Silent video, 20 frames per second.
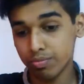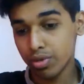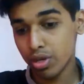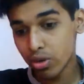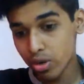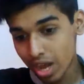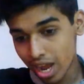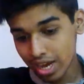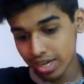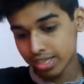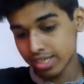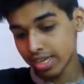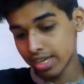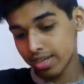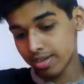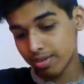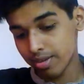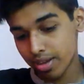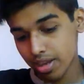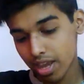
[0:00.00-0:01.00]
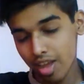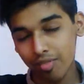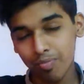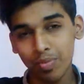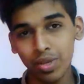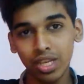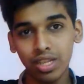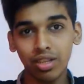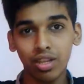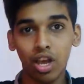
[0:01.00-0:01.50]
United have
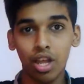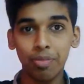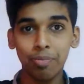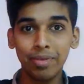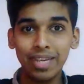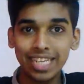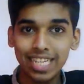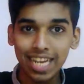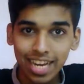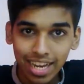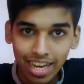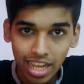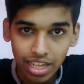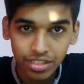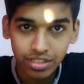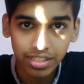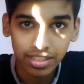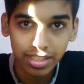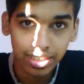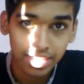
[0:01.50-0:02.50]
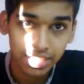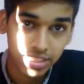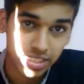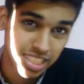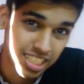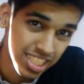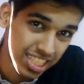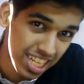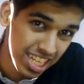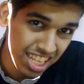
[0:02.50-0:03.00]
been unbeaten in the last
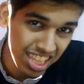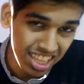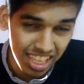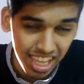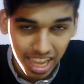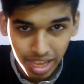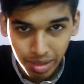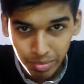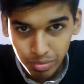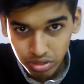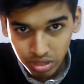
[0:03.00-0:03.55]
16 games.